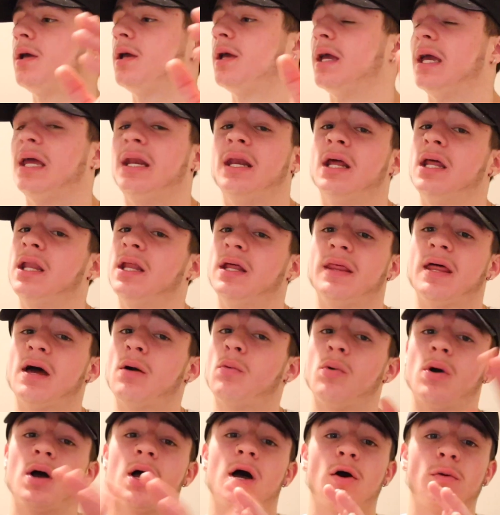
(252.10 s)
And none of that
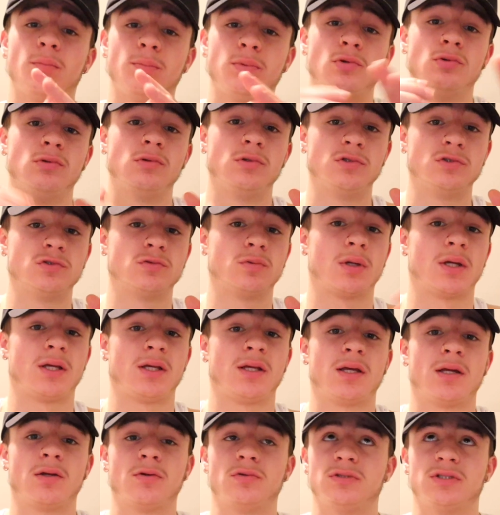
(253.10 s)
will help you lose weight.
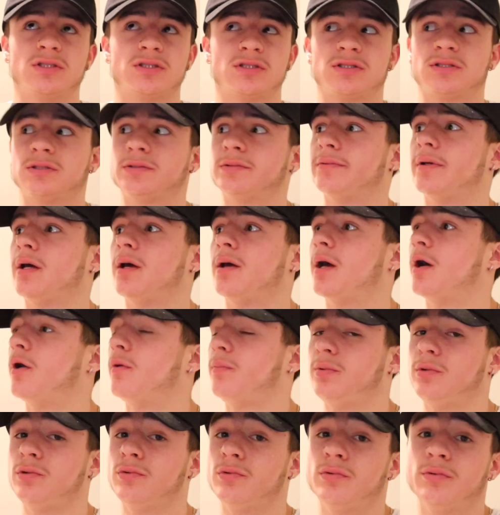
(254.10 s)
It will just
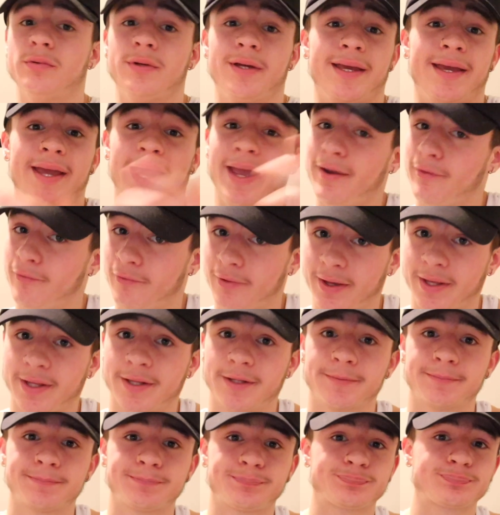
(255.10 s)
help you gain weight.
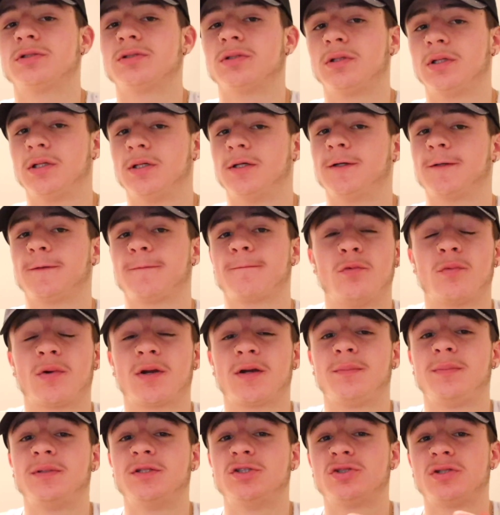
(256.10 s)
So look, you want
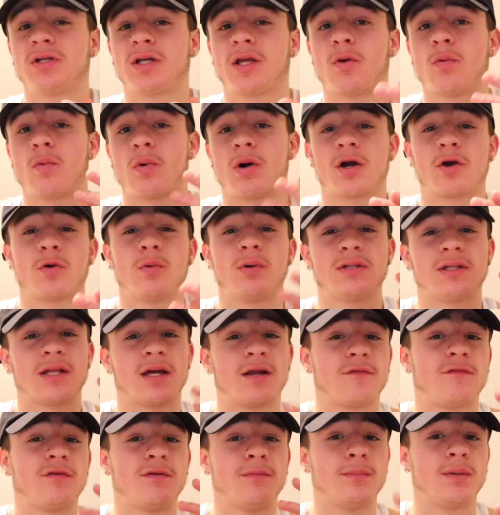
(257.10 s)
to be drinking water with
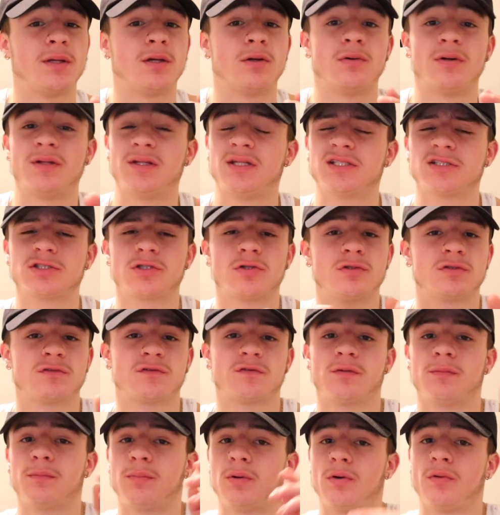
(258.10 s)
every meal. And this goes
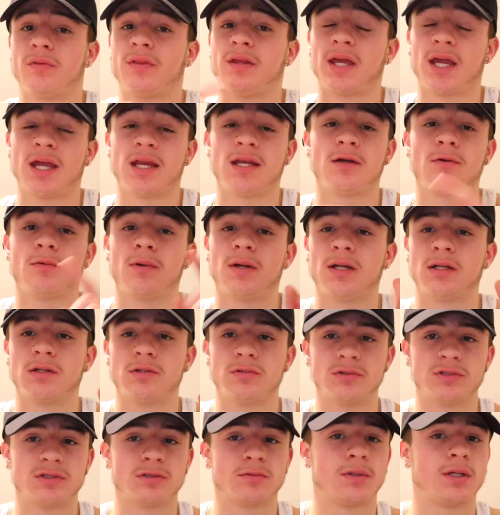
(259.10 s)
for both gaining weight and
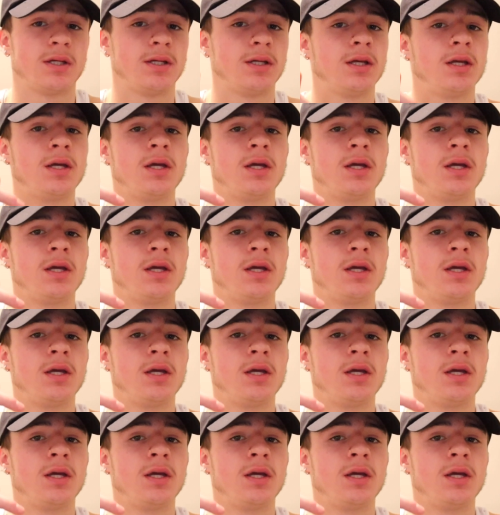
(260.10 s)
losing weight.